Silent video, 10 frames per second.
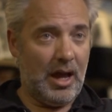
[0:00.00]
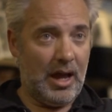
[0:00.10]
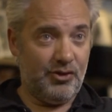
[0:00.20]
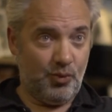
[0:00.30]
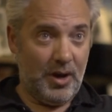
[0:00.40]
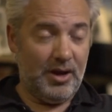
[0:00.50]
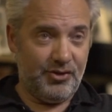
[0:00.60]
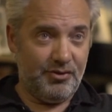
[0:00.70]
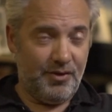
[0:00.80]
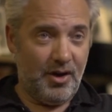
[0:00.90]
as well as
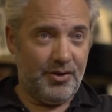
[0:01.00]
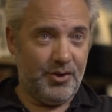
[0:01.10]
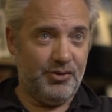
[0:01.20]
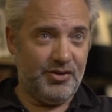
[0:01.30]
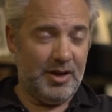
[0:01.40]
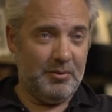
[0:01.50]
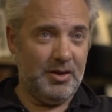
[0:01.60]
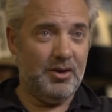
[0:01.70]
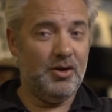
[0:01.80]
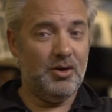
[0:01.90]
a father who's telling me